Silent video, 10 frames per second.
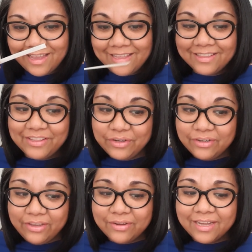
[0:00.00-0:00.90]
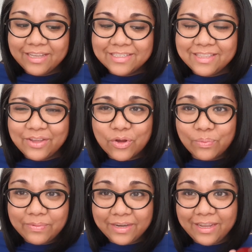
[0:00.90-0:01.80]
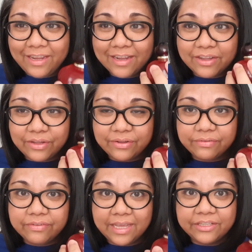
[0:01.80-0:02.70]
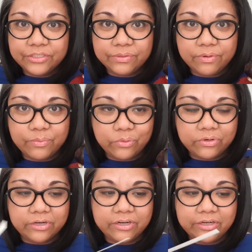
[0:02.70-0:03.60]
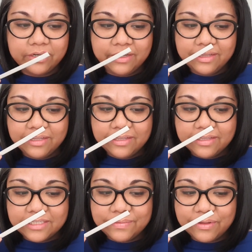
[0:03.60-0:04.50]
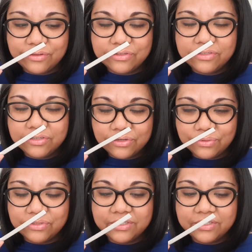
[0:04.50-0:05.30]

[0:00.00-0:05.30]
And literally, you guys, the opening of Kenzo Amour smells so